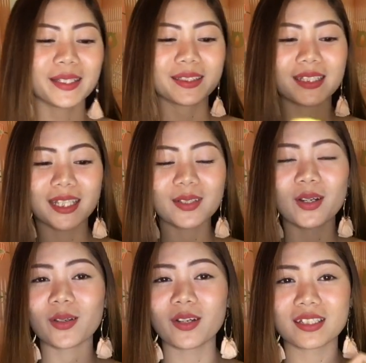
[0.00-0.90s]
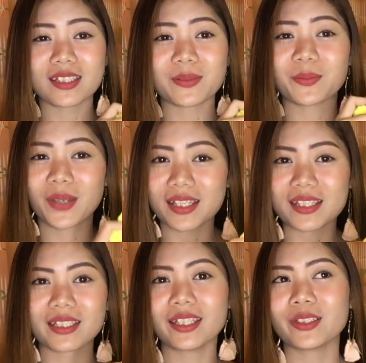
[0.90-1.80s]
nanalo ako as
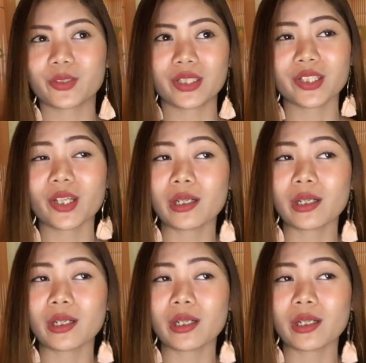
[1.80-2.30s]
best in trendy